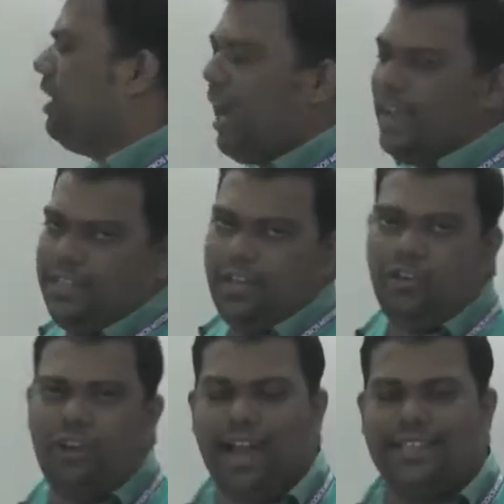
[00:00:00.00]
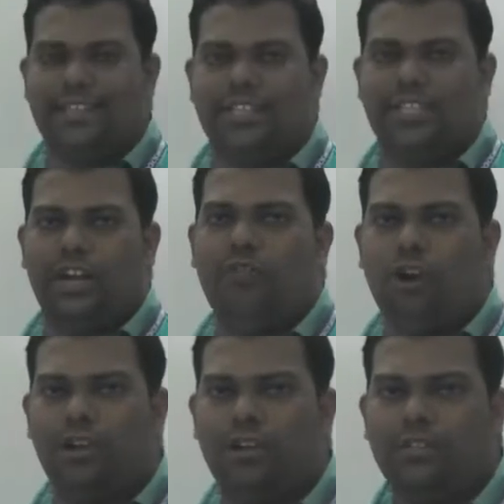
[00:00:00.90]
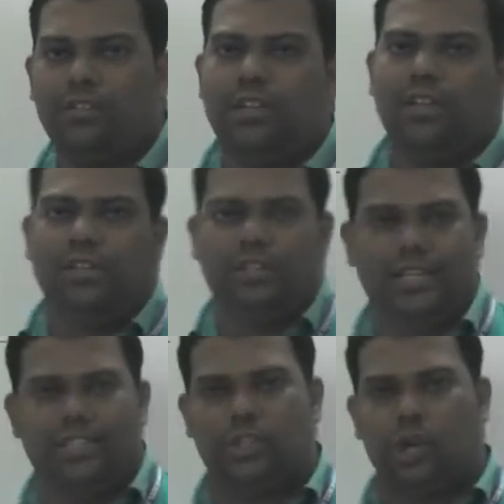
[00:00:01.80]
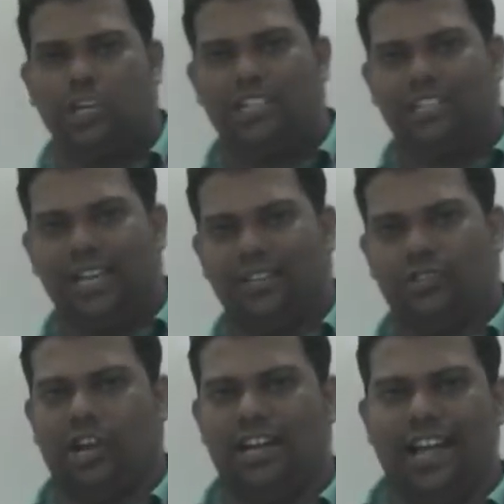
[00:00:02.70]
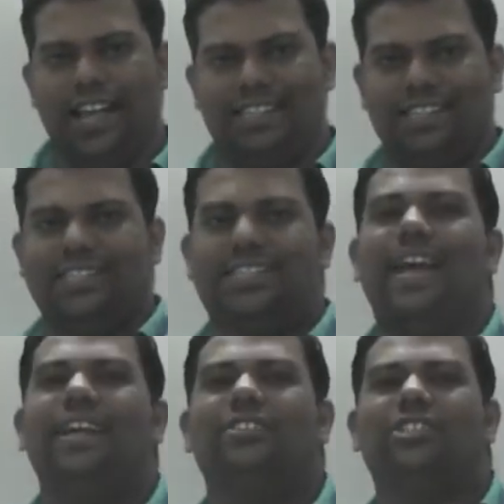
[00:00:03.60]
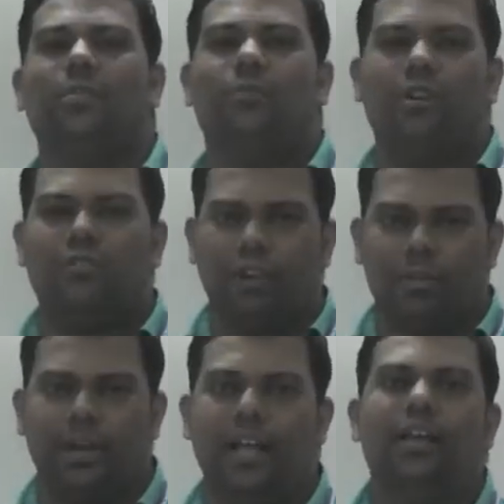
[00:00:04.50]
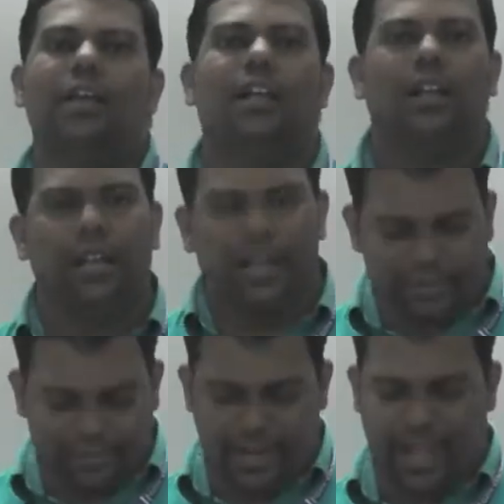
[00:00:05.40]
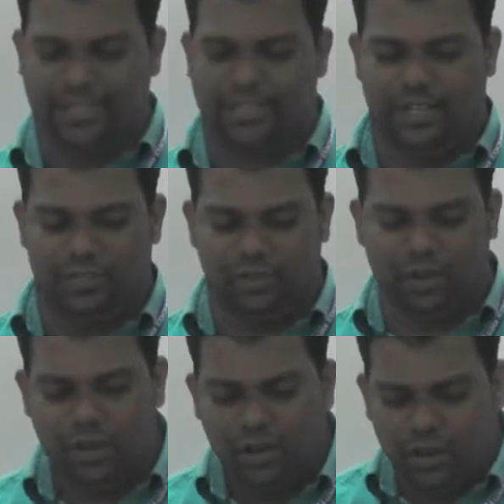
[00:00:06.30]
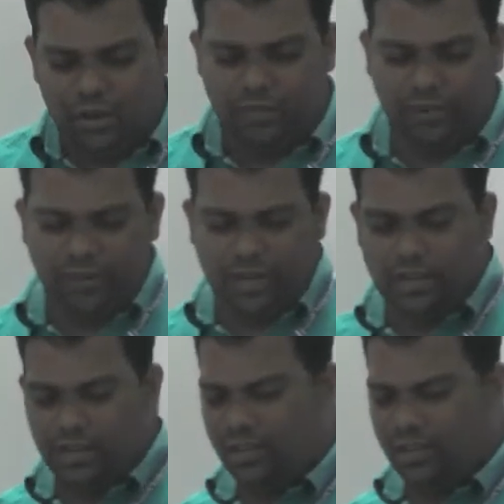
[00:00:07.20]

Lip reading: either your acids are what, yes, solid acids and somewhat what beta, liquid acids. So we will